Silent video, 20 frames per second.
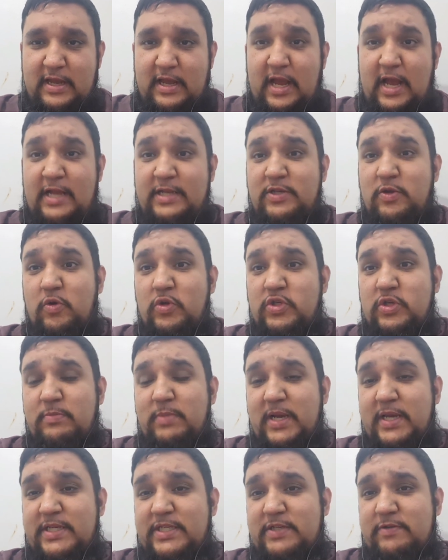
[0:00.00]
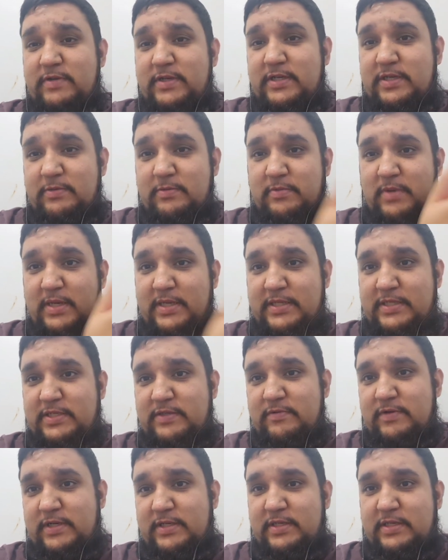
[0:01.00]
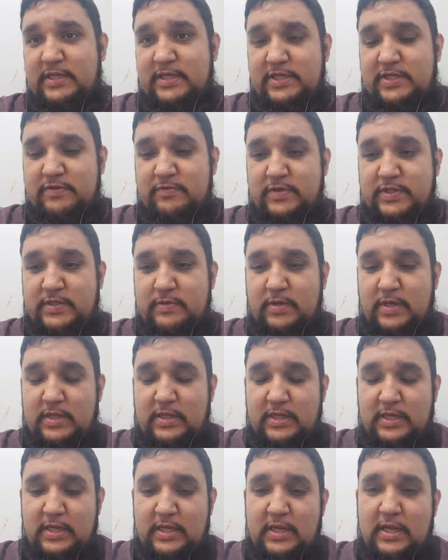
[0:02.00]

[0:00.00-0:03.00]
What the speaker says: And also my history, she was my history teacher as well.